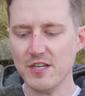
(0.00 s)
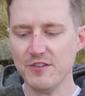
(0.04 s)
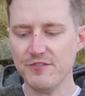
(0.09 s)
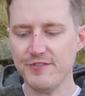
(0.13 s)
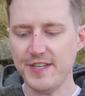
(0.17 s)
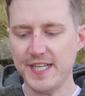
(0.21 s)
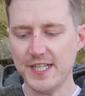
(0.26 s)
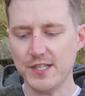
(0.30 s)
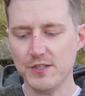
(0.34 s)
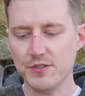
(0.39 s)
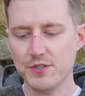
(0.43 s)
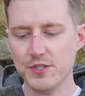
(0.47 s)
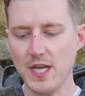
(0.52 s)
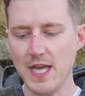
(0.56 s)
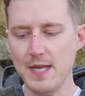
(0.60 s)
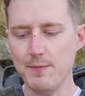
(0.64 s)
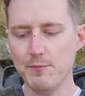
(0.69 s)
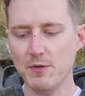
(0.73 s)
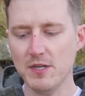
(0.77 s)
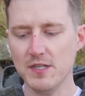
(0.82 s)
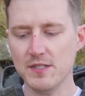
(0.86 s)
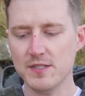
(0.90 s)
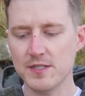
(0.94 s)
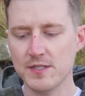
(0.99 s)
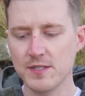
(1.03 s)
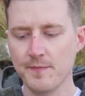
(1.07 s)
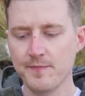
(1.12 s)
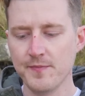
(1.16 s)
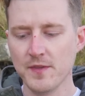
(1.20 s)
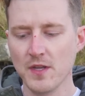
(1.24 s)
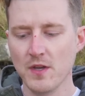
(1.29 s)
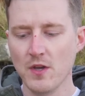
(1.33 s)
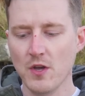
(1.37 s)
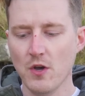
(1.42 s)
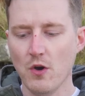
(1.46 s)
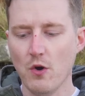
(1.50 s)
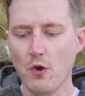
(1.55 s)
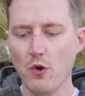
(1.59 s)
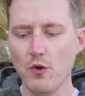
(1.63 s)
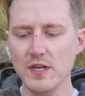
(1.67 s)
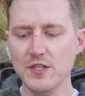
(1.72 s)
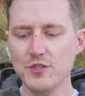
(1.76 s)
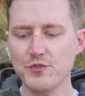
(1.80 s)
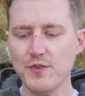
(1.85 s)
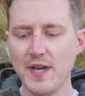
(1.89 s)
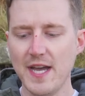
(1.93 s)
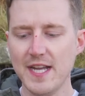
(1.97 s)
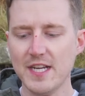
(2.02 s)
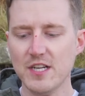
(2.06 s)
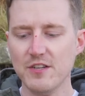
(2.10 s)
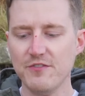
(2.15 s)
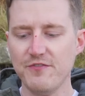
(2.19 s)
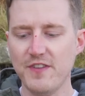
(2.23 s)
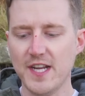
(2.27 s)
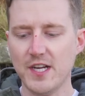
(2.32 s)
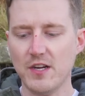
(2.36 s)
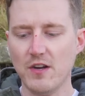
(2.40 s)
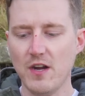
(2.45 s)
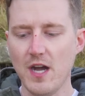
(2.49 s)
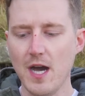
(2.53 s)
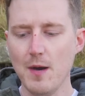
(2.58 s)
your finger downwards or drag your finger